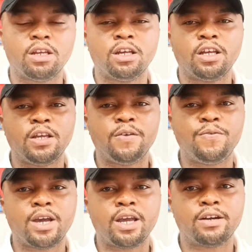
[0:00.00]
If you're
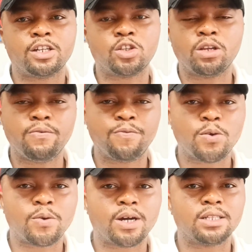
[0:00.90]
a returning
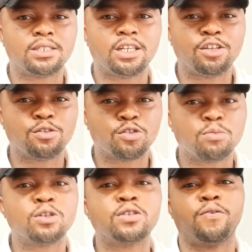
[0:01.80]
viewer, thank you so
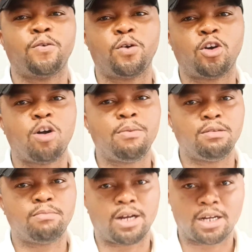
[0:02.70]
much for coming
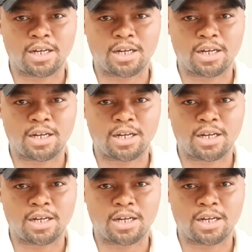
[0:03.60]
back.